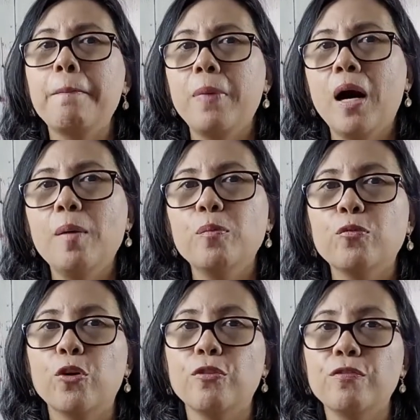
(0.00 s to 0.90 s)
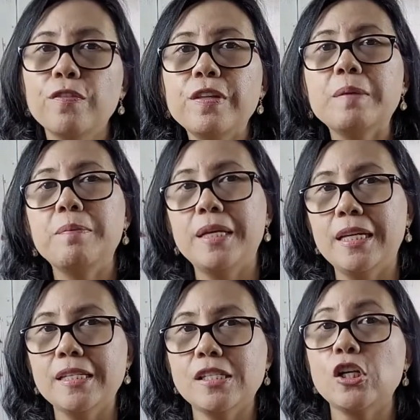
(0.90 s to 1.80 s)
pump for 15
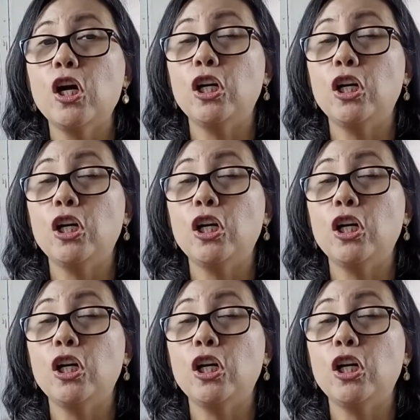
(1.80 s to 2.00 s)
minutes